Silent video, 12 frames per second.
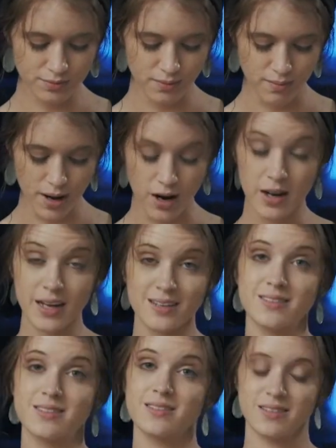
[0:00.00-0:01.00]
Mary
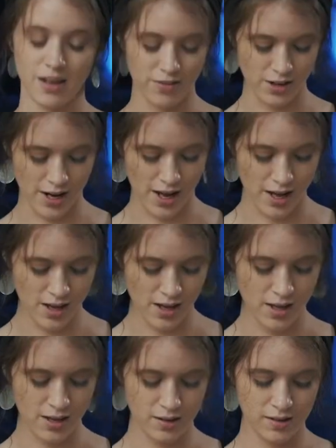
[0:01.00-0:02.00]
has discovered it,
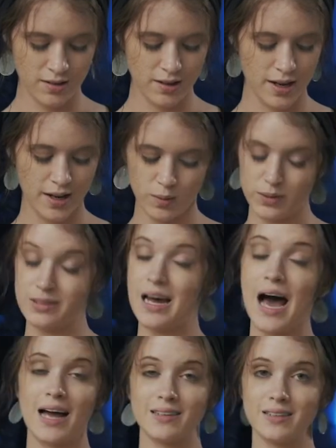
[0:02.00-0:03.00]
and it will
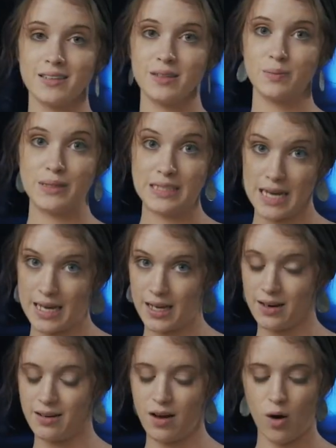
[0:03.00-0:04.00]
not be
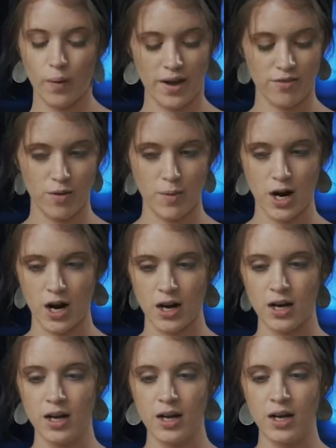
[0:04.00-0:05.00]
taken away from her."
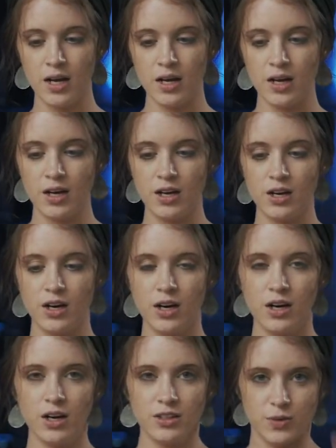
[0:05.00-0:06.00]

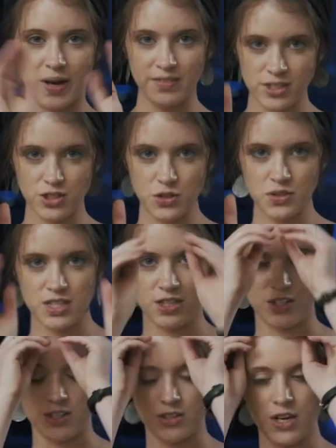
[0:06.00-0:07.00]
So we have these two
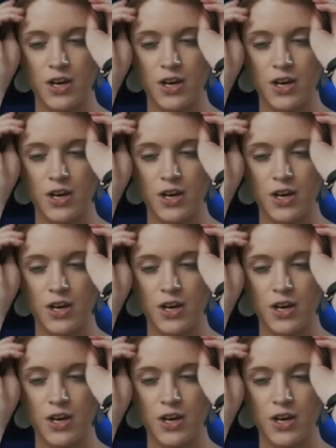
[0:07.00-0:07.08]
sisters,